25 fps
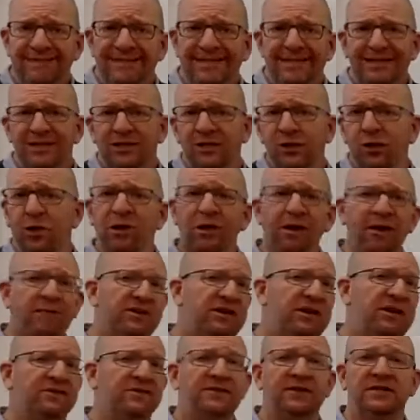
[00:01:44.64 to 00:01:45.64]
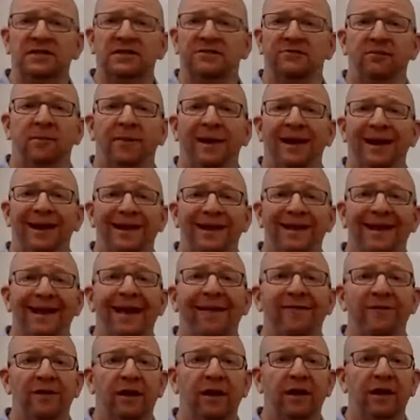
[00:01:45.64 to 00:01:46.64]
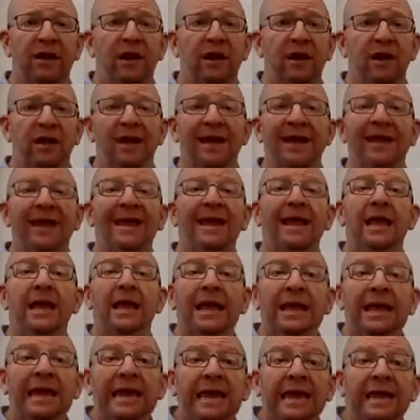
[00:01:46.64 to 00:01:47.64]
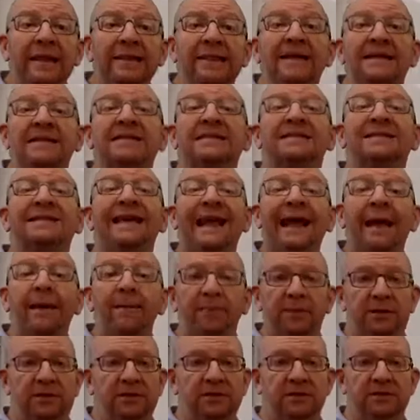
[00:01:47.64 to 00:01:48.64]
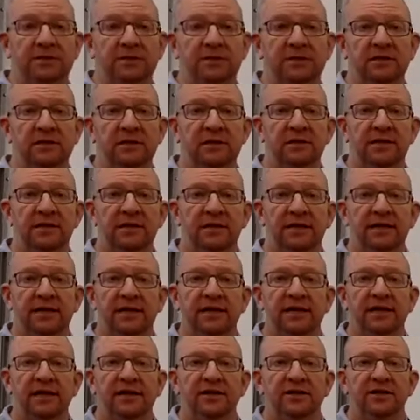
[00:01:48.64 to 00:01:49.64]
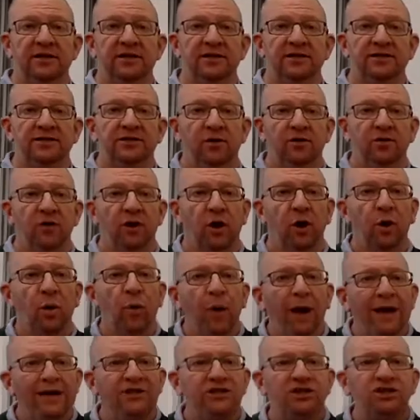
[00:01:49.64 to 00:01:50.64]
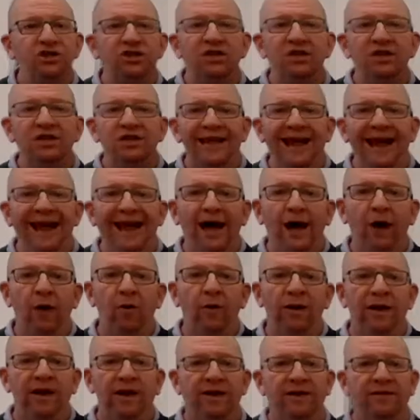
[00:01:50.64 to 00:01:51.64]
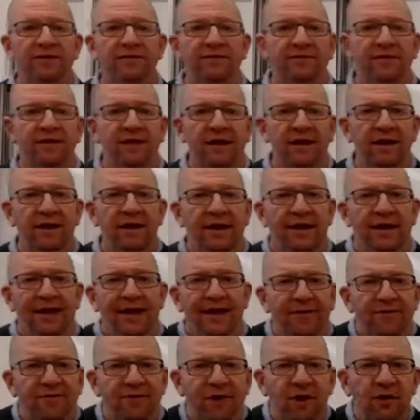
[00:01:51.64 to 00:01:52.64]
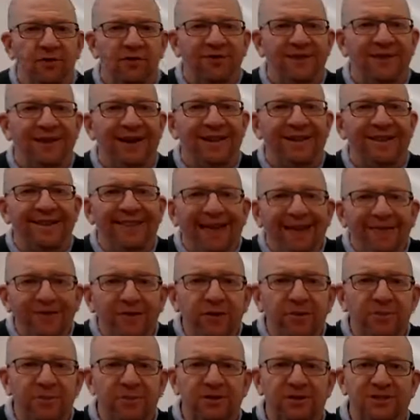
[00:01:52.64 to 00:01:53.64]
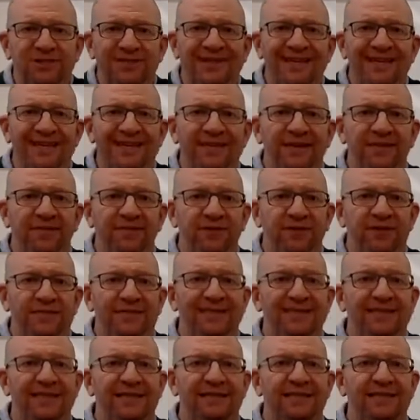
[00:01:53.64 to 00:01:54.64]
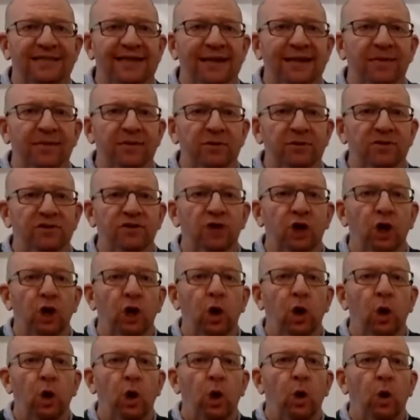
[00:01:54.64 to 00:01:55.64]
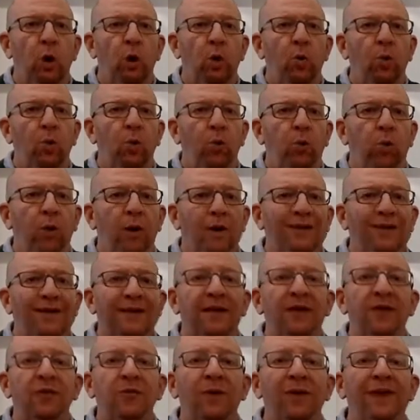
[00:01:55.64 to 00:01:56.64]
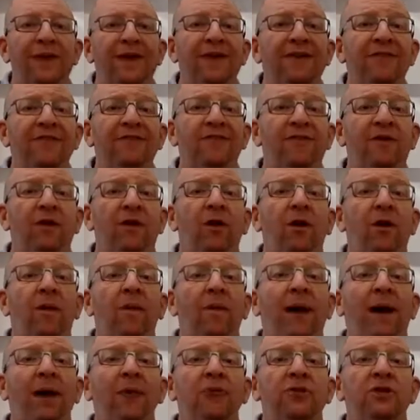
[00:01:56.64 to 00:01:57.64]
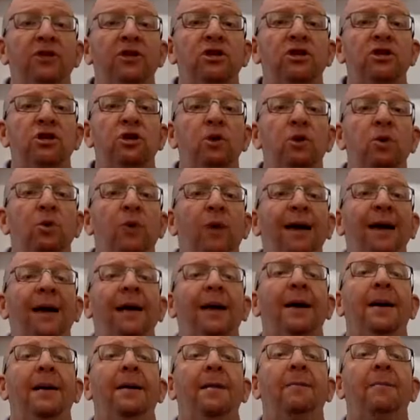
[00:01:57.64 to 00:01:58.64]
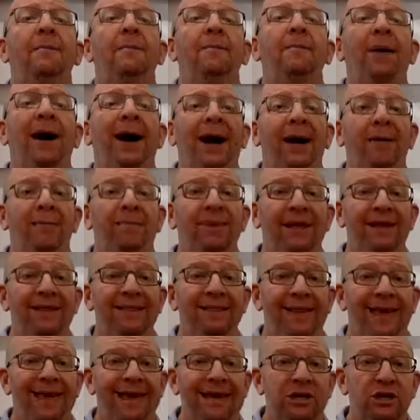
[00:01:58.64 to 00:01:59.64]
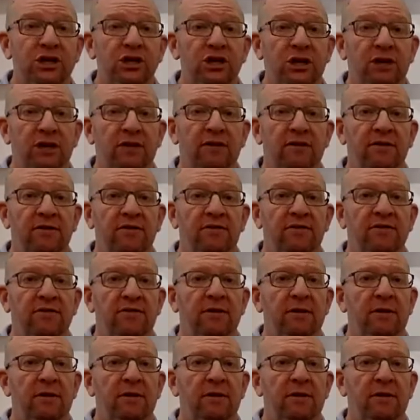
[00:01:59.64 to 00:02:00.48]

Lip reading: So you have a difference of about 11 in the samples. So the question now is, if there's an 11% difference in the samples, what can we infer about the two populations?